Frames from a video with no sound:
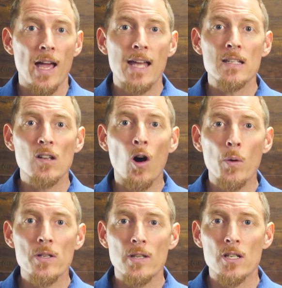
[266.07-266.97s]
And as
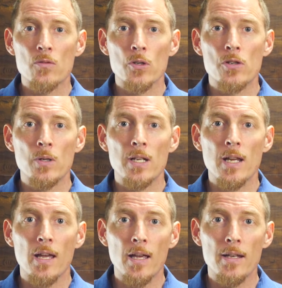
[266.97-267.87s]
always, thanks for tuning
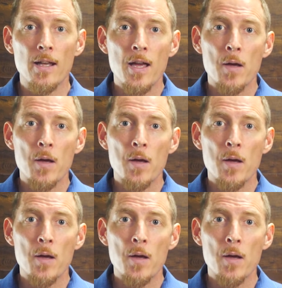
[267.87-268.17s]
in.